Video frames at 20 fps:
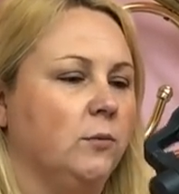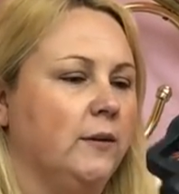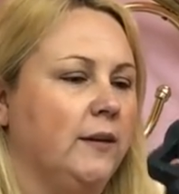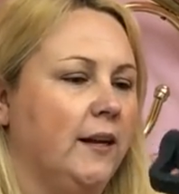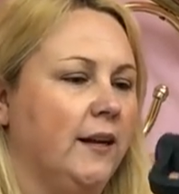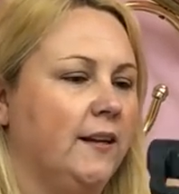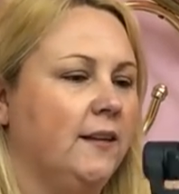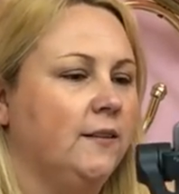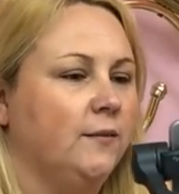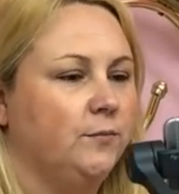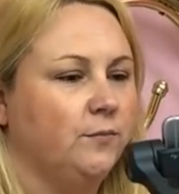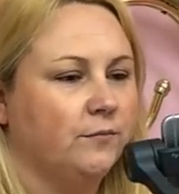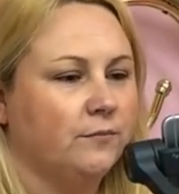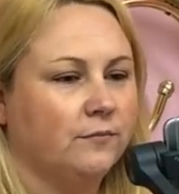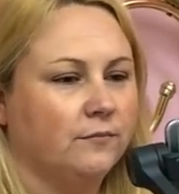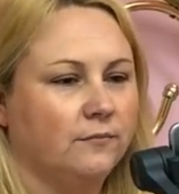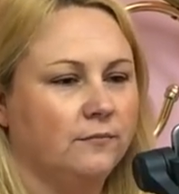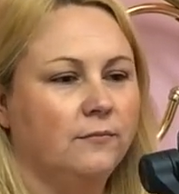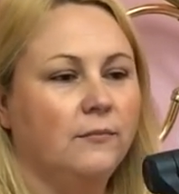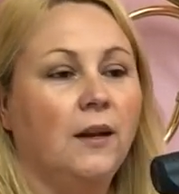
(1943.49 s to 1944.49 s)
we did.
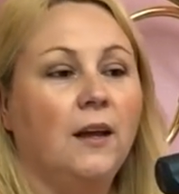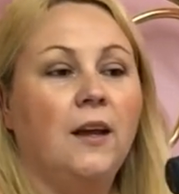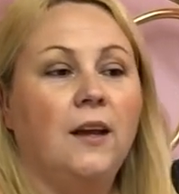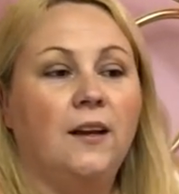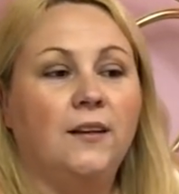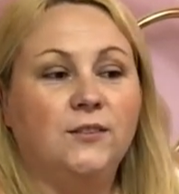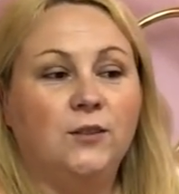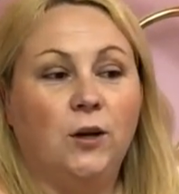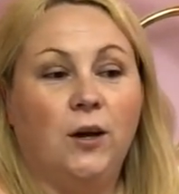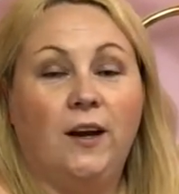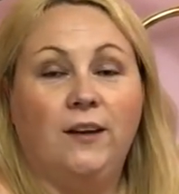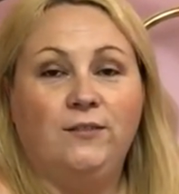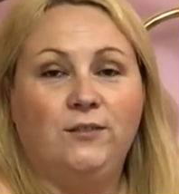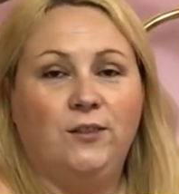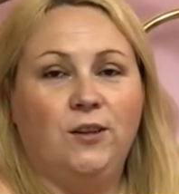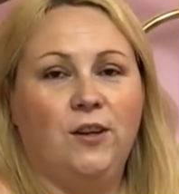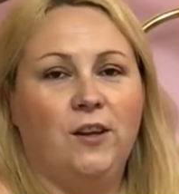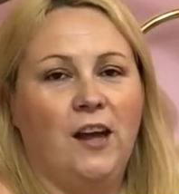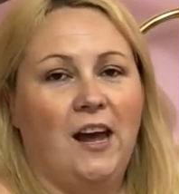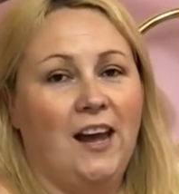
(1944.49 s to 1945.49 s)
So
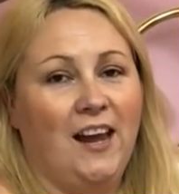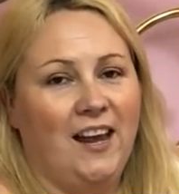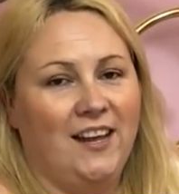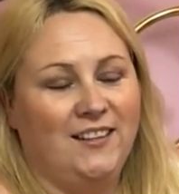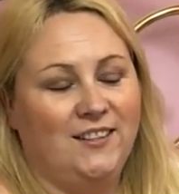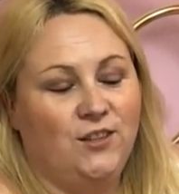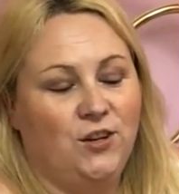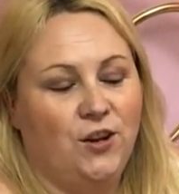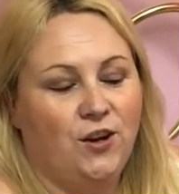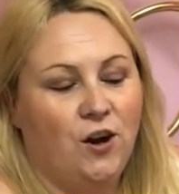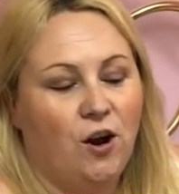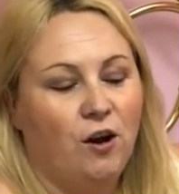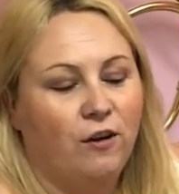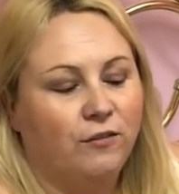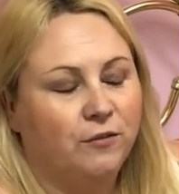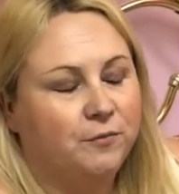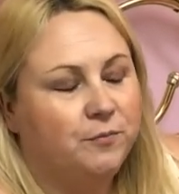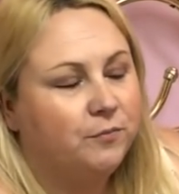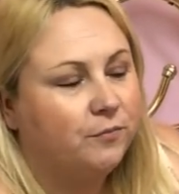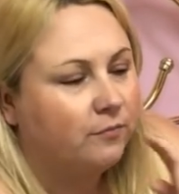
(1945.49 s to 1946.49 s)
I had to turn it
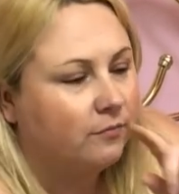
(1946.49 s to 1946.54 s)
off.